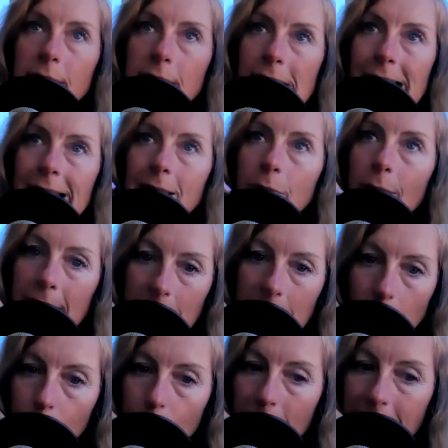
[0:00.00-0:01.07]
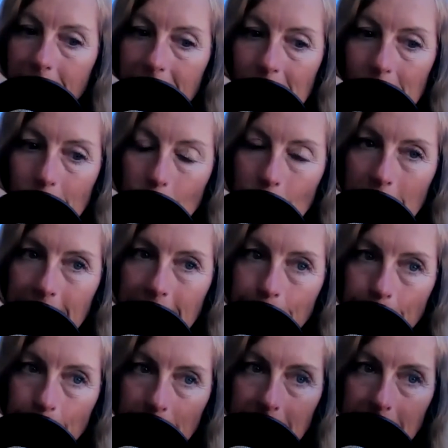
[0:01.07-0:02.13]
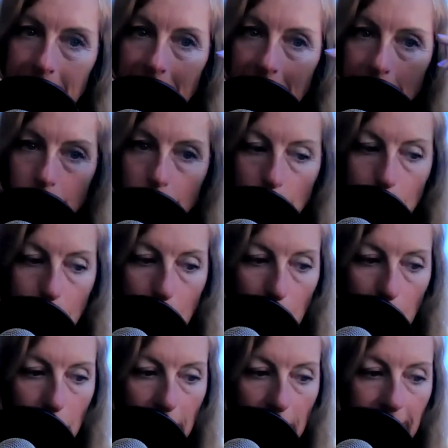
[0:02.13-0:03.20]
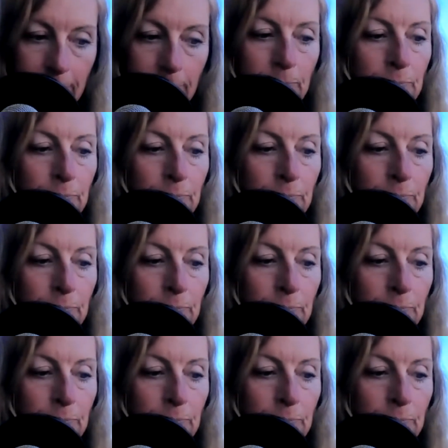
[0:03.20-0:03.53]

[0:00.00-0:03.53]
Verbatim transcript: and that's why i do private coaching instead of group coaching